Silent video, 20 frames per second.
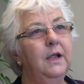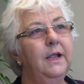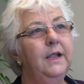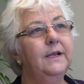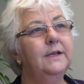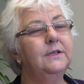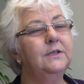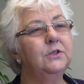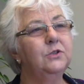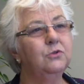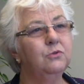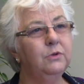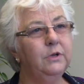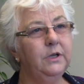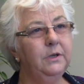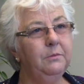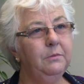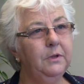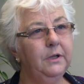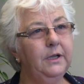
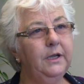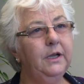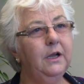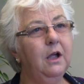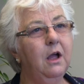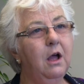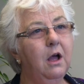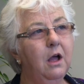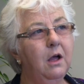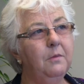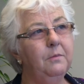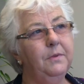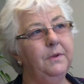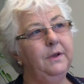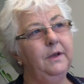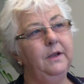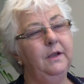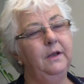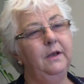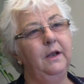extremely
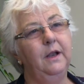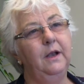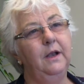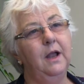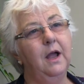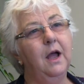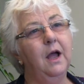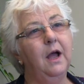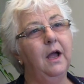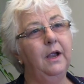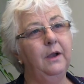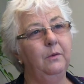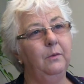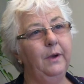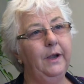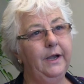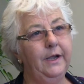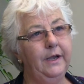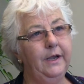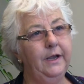competent and high
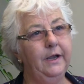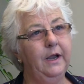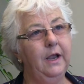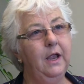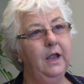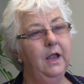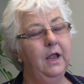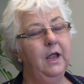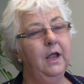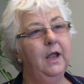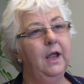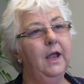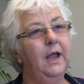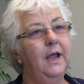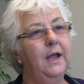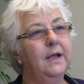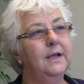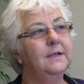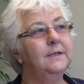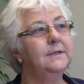rating
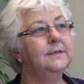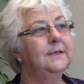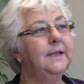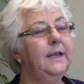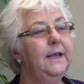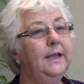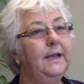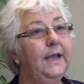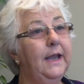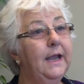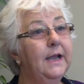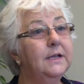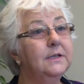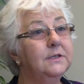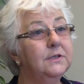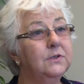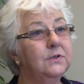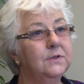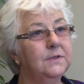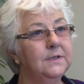as a
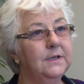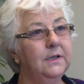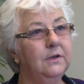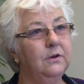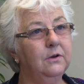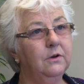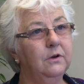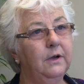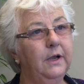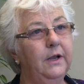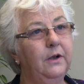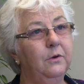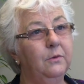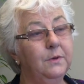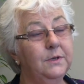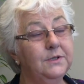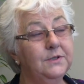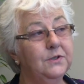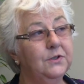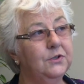cancer center and a
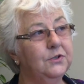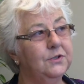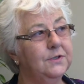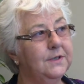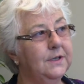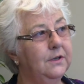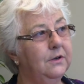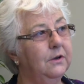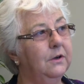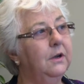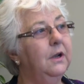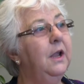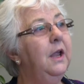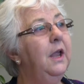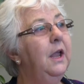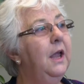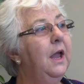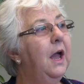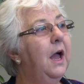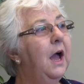research center,
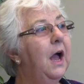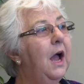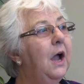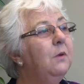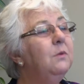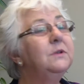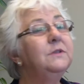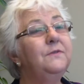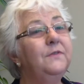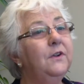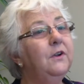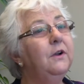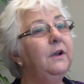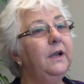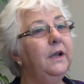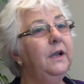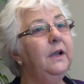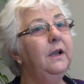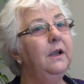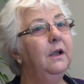I was
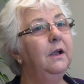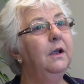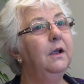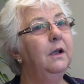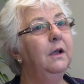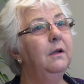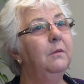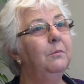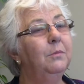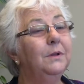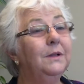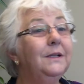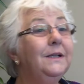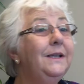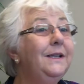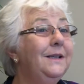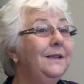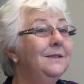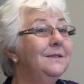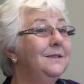very
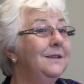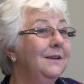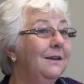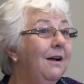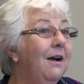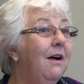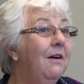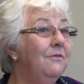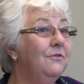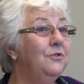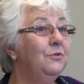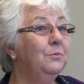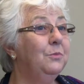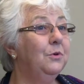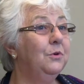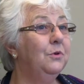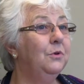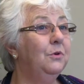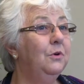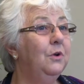pleased and
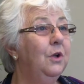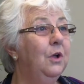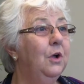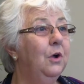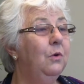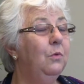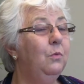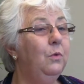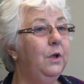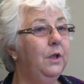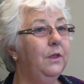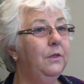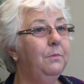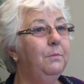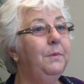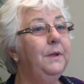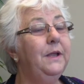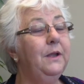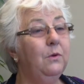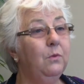comfortable with
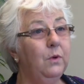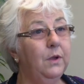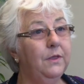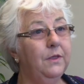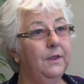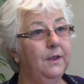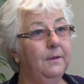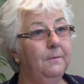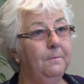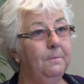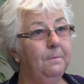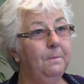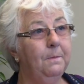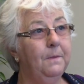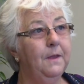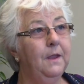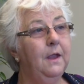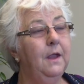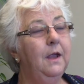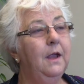being with them.
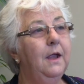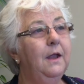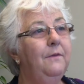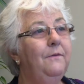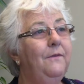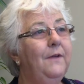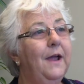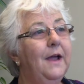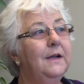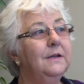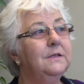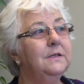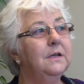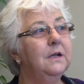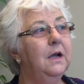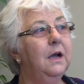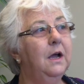In fact,